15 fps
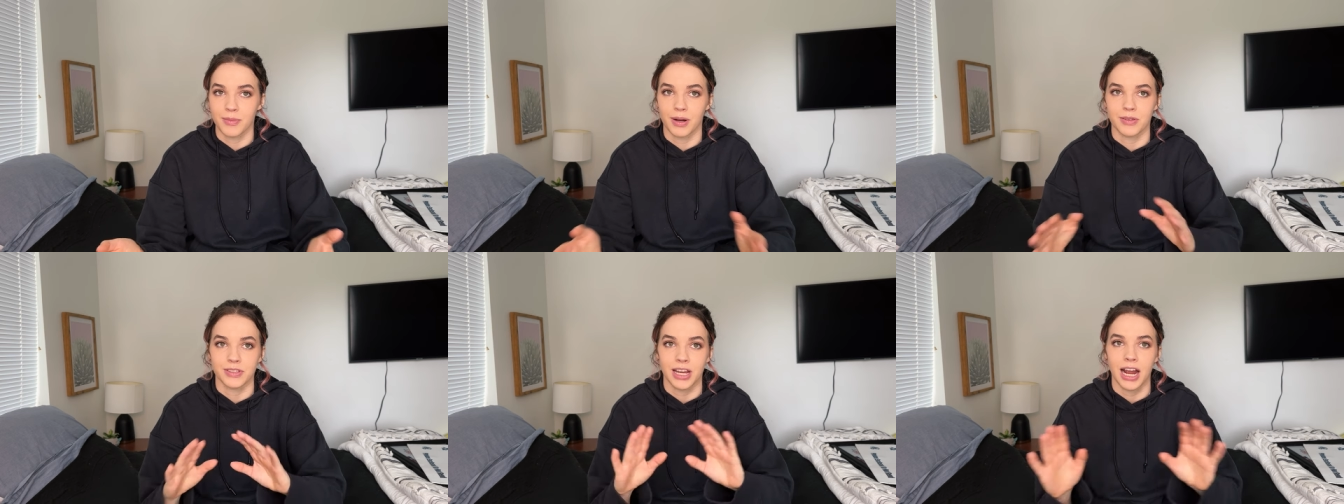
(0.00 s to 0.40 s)

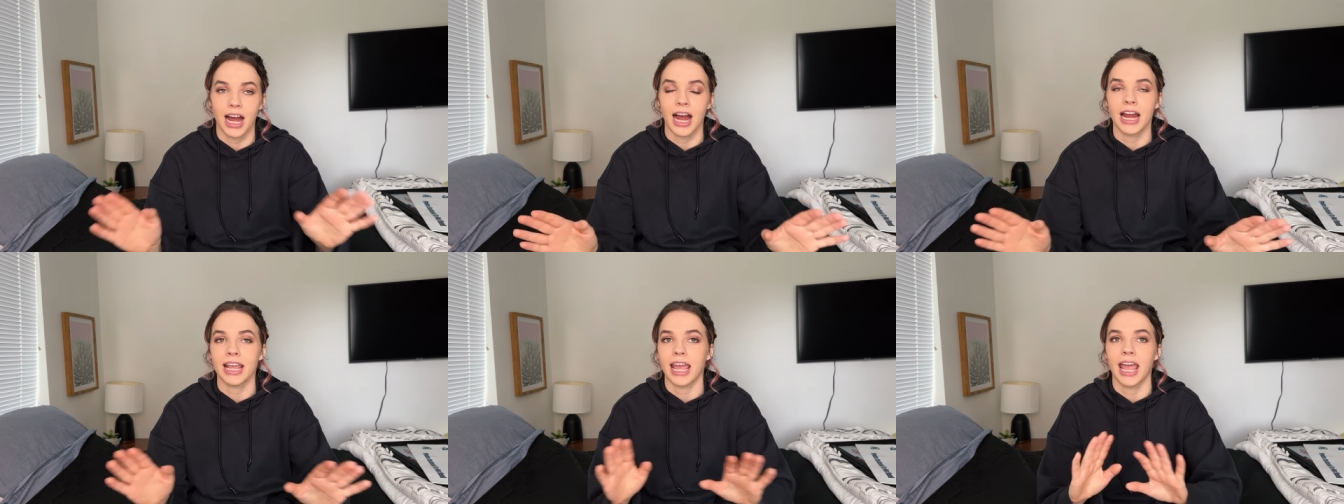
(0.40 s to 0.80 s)
I was like,
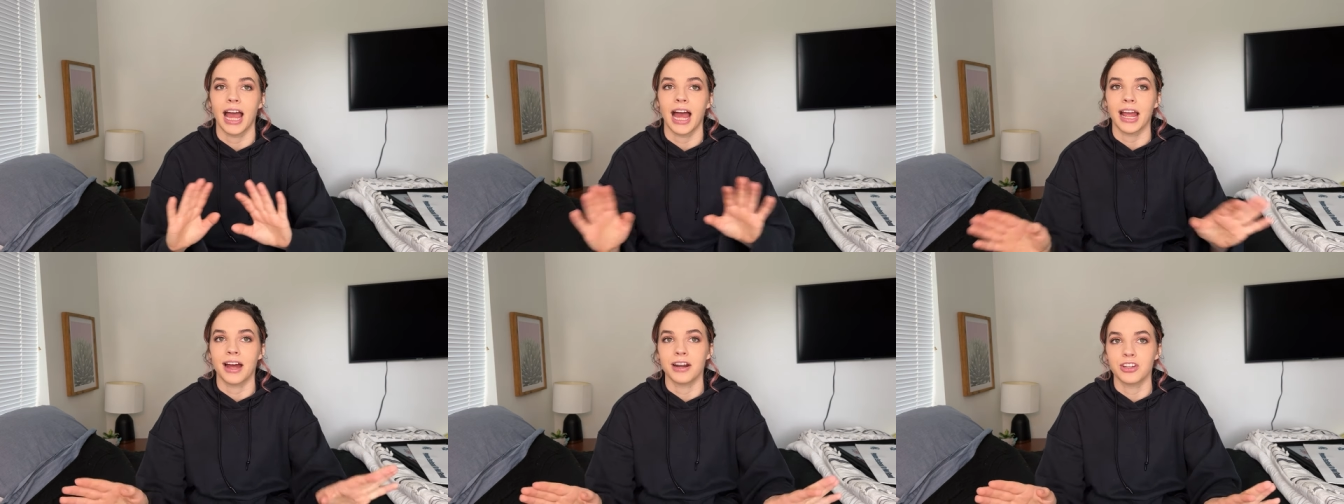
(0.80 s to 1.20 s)
okay,
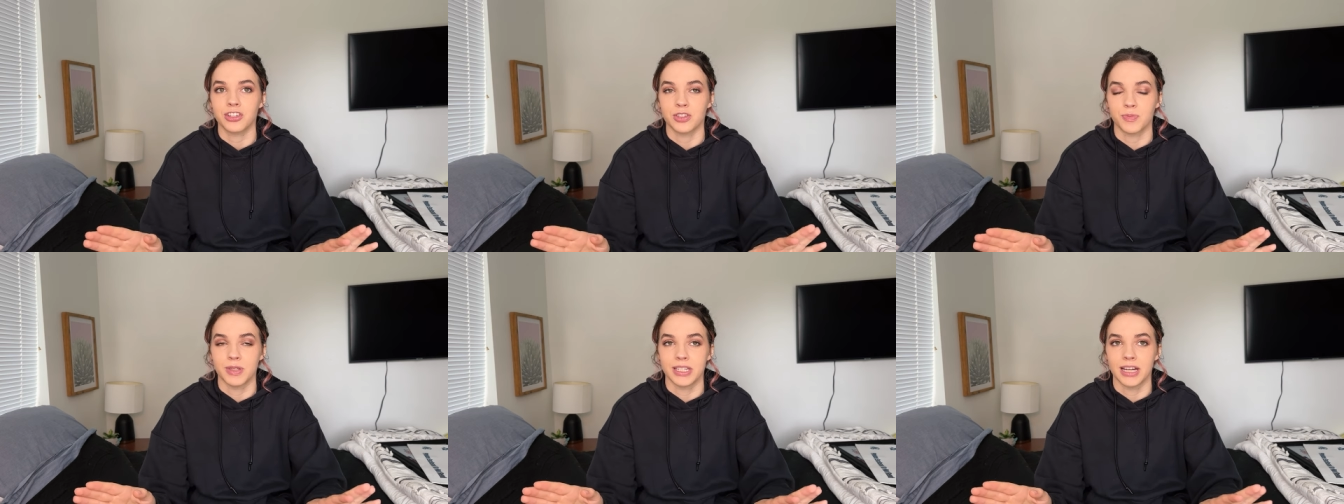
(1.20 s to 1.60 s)
I got to
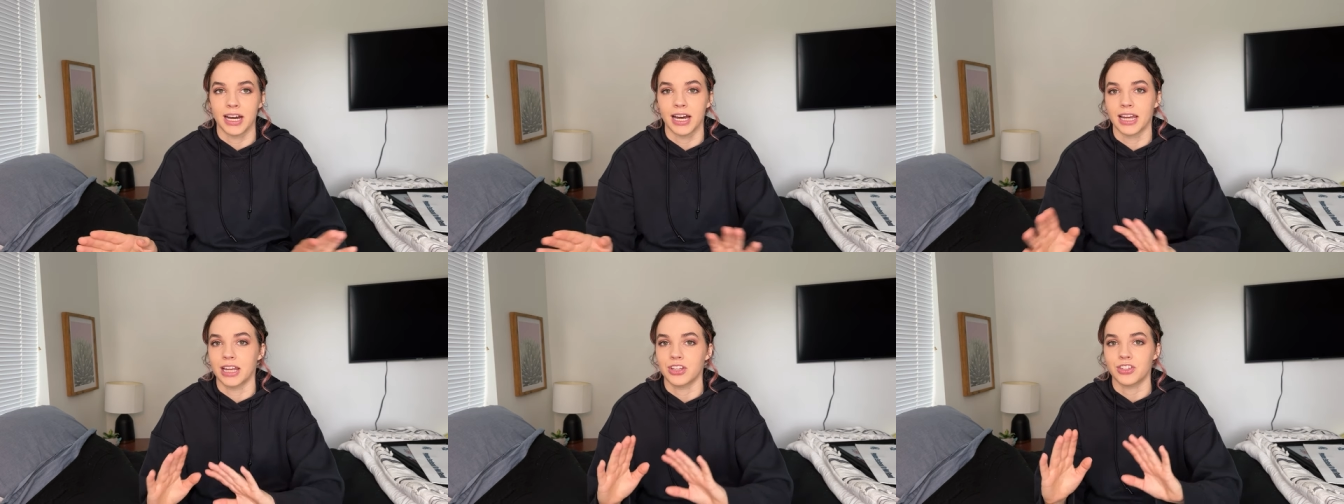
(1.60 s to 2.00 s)
just be
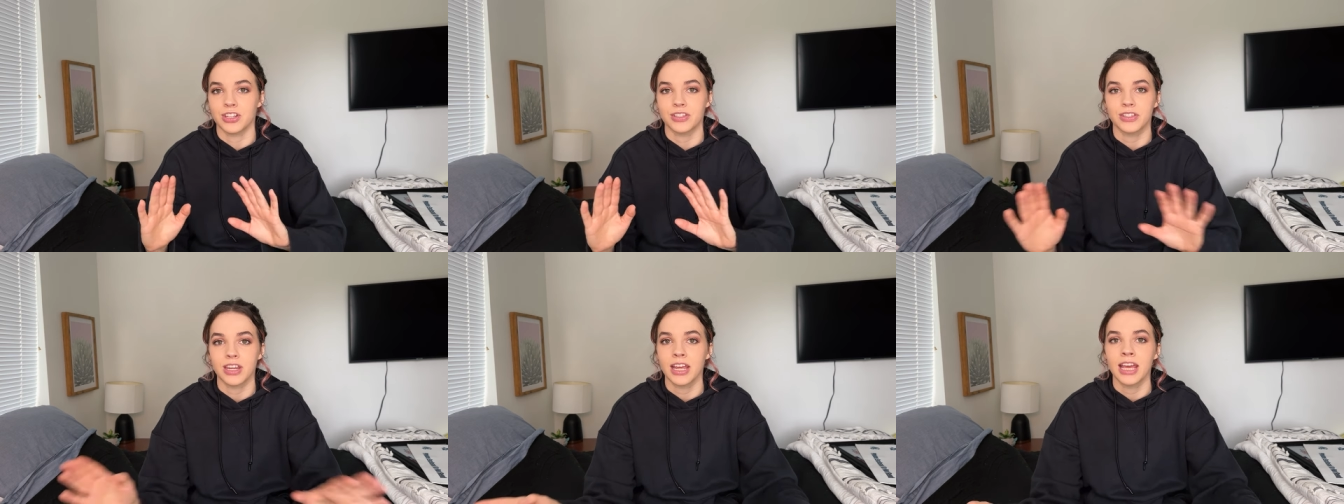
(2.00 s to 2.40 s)
done. And
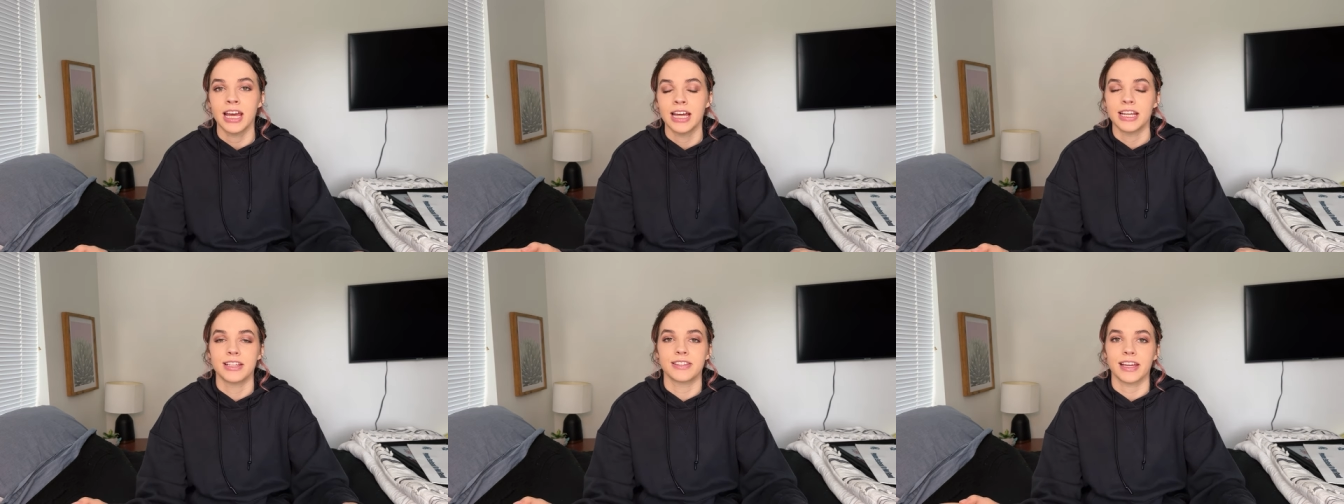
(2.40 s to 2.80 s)
just,
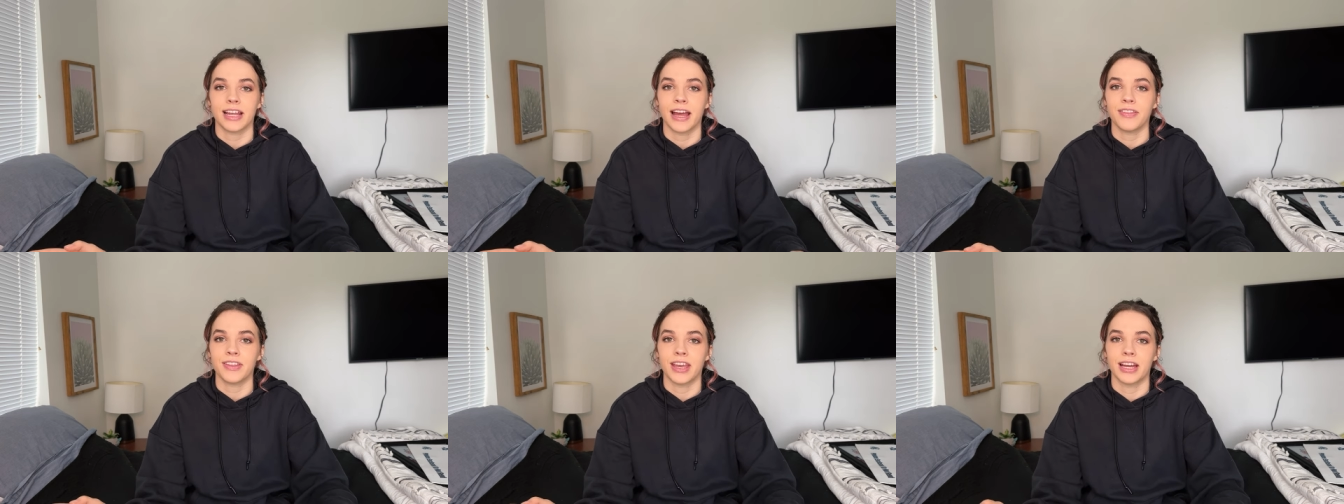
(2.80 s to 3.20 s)
he's like,
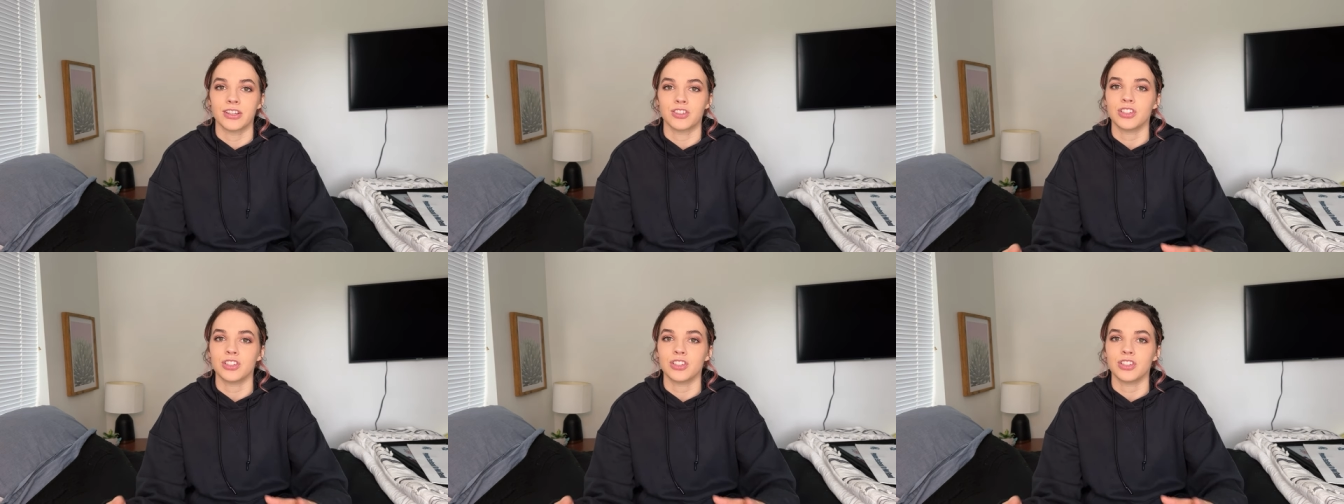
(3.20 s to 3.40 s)
at the end,